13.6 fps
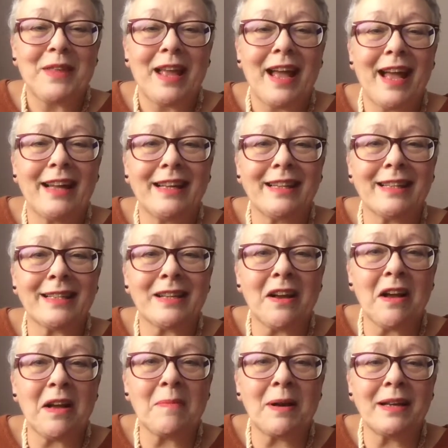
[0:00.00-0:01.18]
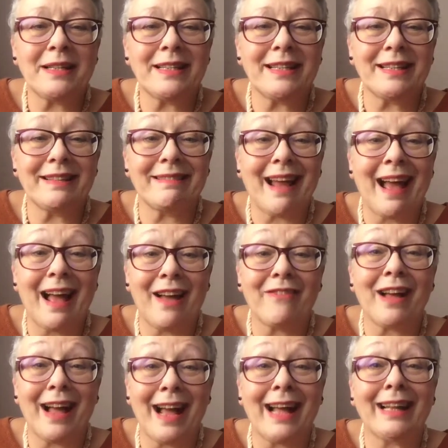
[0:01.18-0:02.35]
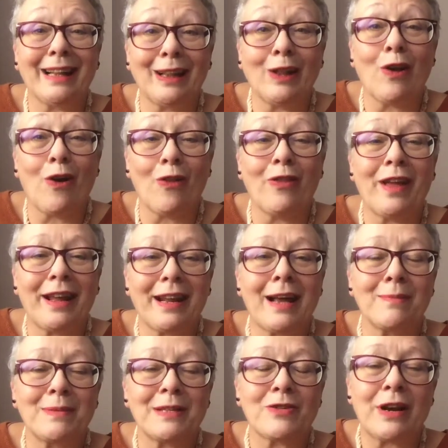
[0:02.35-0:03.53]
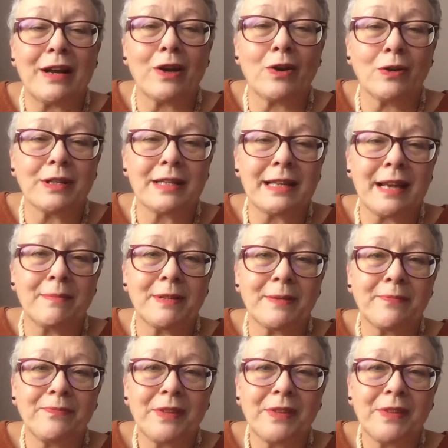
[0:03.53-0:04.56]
And at the time, I didn't have a handle on that abstract concept.